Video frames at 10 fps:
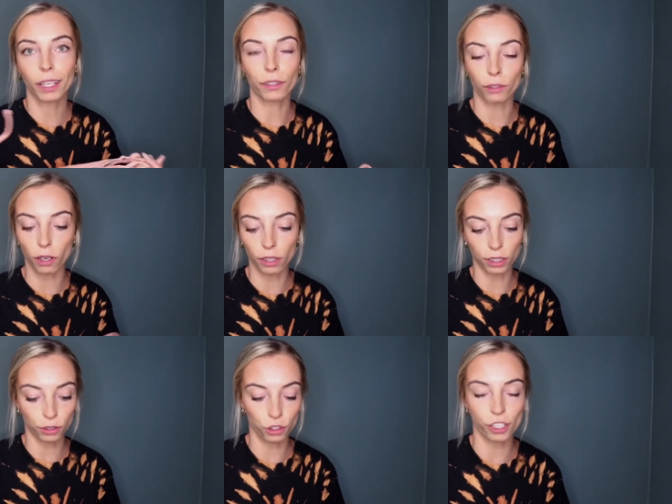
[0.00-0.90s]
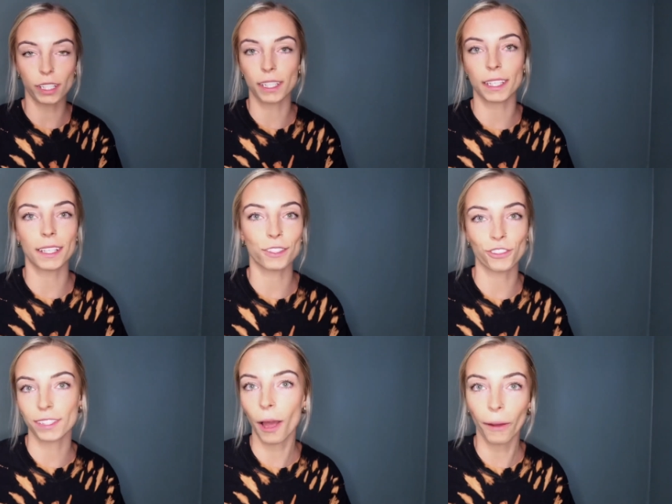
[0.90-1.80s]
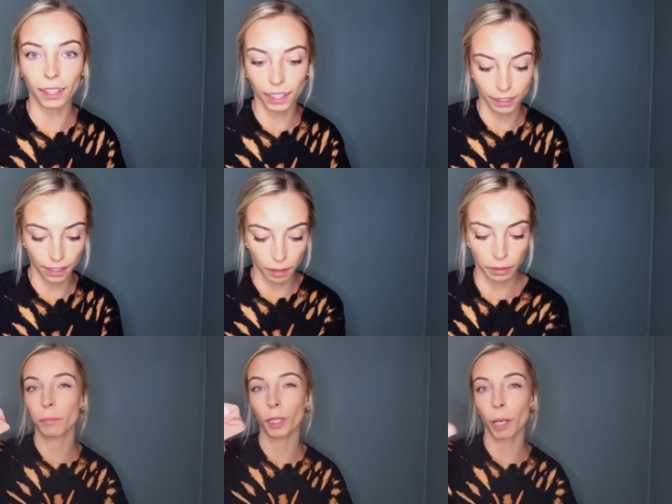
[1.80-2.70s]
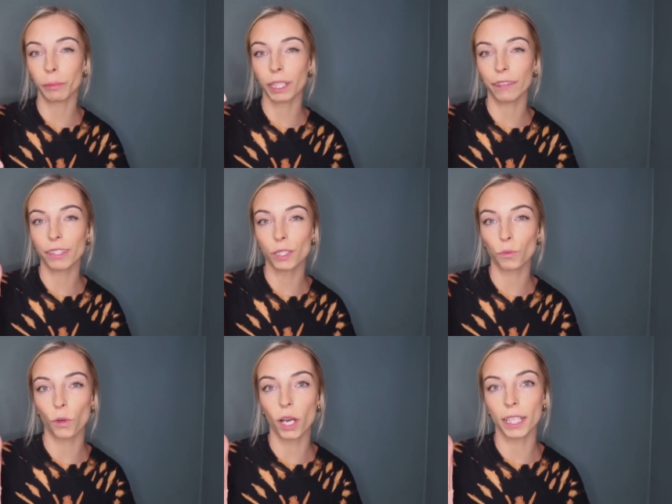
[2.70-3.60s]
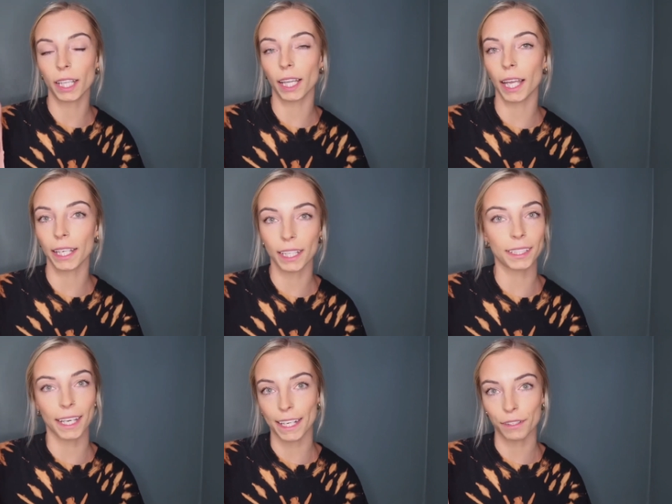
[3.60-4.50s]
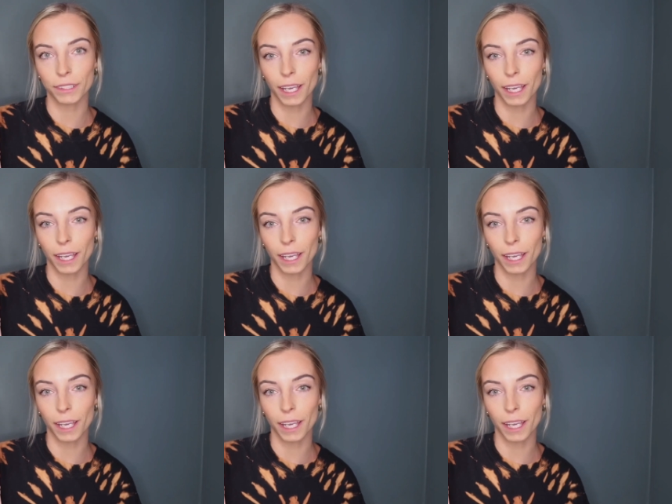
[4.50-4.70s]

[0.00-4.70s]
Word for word: They're all a little cheeky. That's just how I like them. Probably give this one like a 9 out of